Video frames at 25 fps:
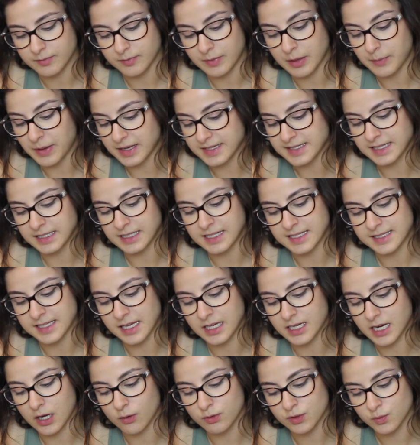they basically
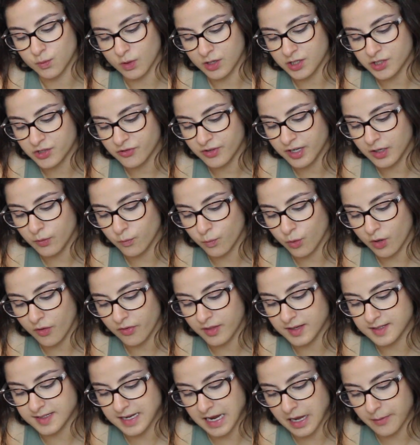said, I was wondering
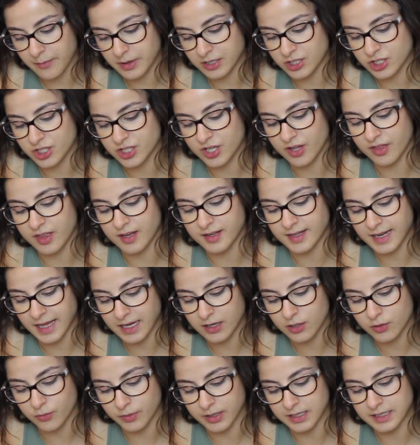what the damage to the
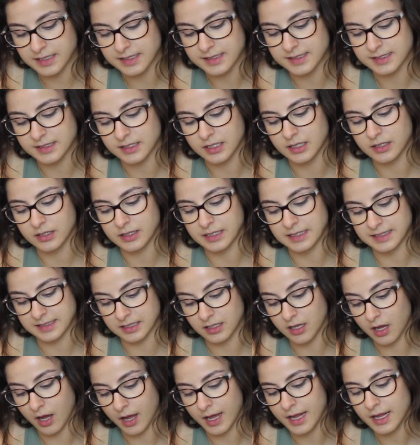nail is
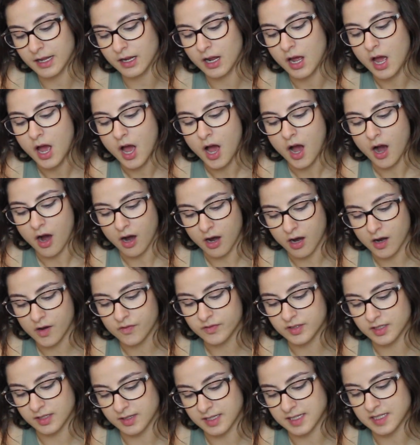like
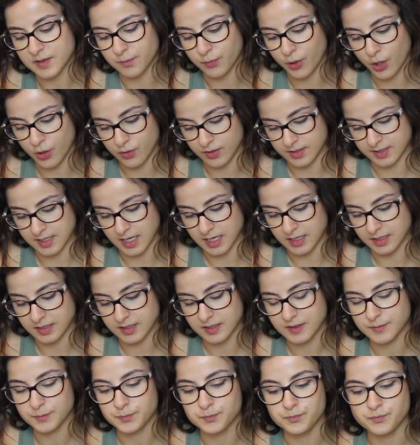after this
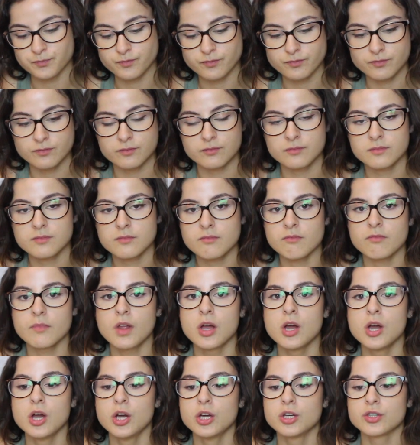process.
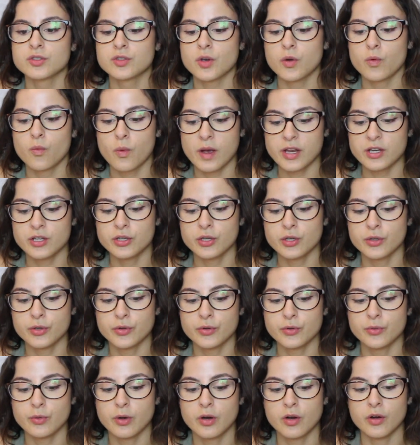So when
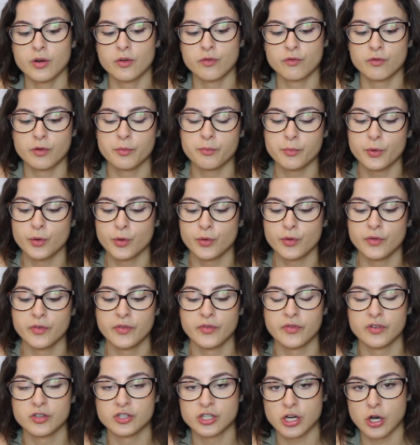you
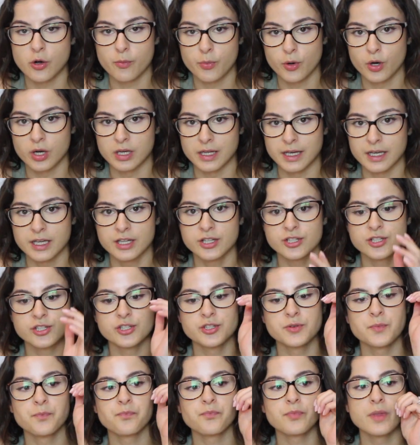remove gel
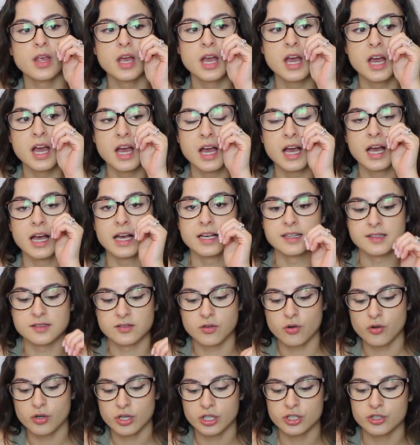polish, as
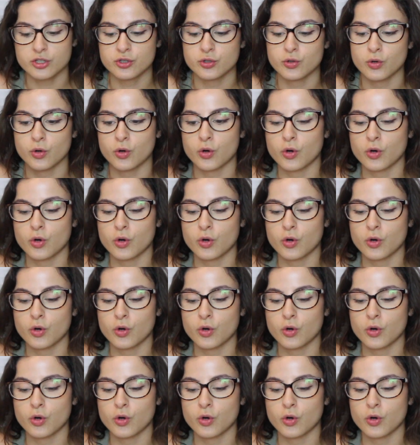long as